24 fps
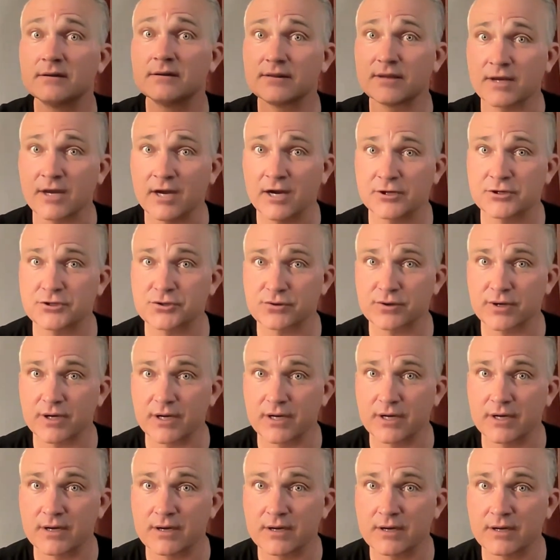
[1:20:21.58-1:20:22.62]
the country,
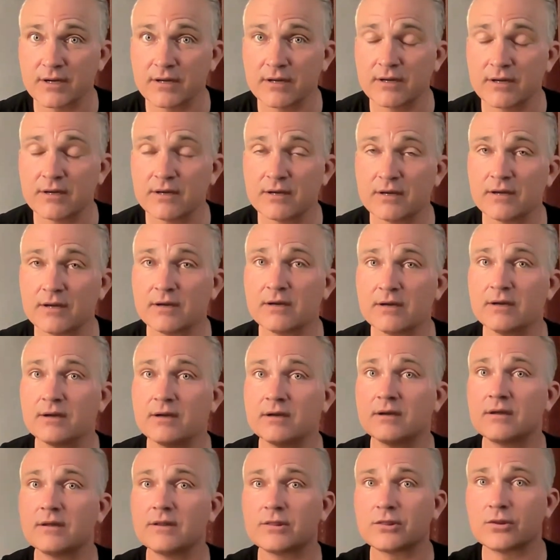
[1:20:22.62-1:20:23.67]

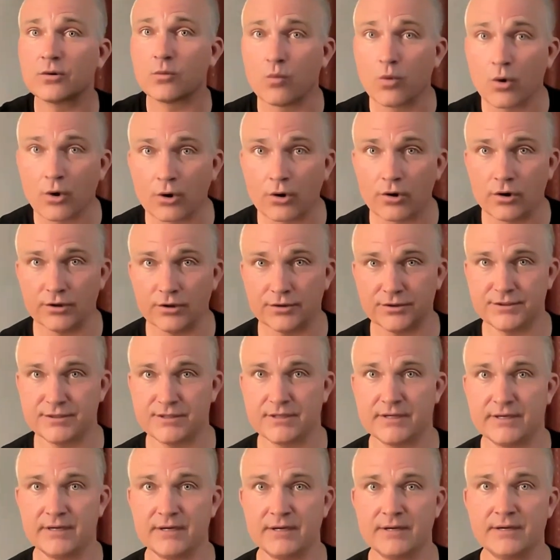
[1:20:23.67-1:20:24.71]
the world.
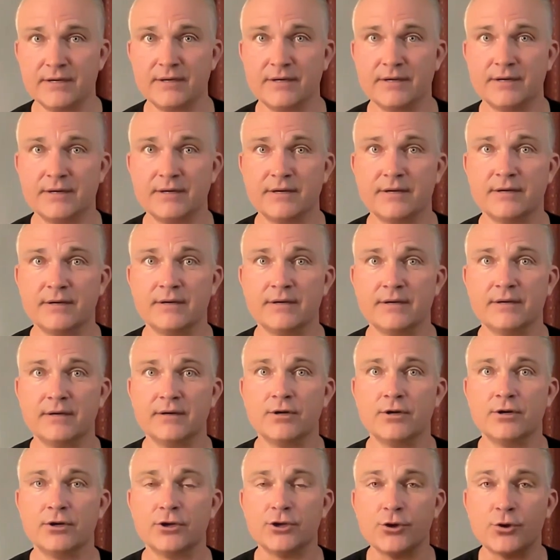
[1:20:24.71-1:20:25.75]

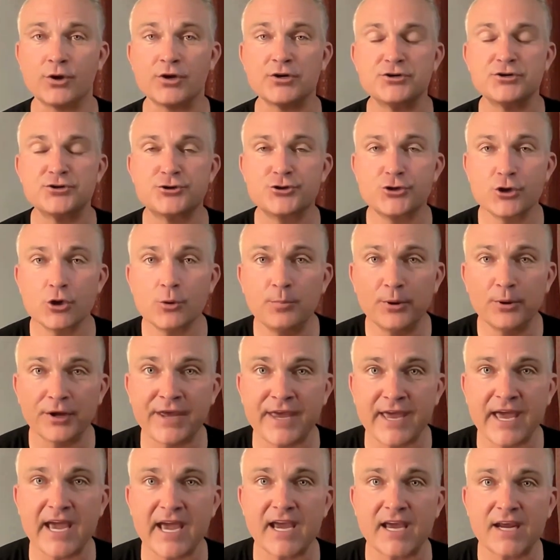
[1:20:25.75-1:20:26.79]
You can
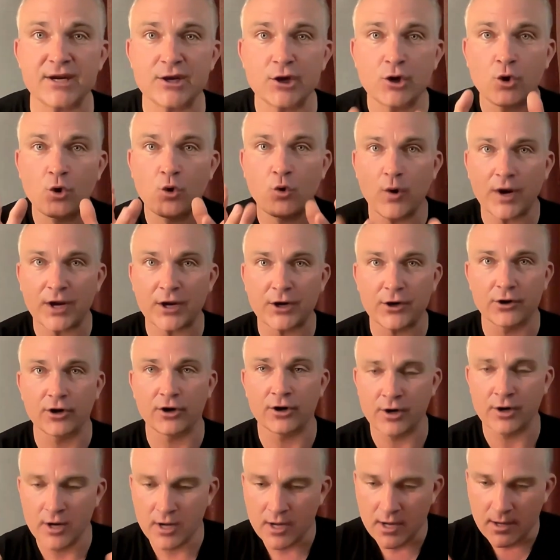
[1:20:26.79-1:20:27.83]
duplicate
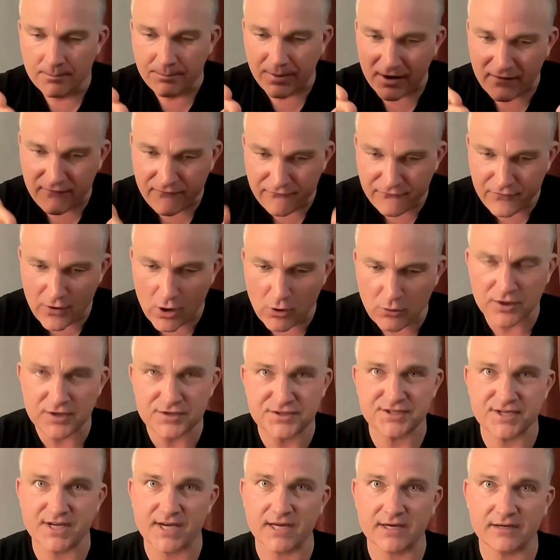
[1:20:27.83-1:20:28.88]
quicker by
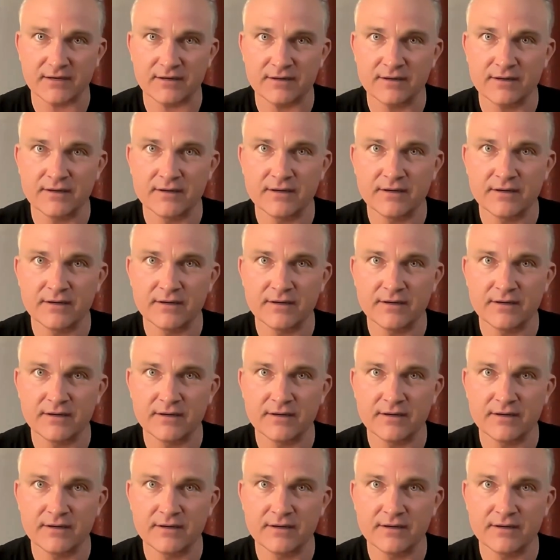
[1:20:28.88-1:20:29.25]
focusing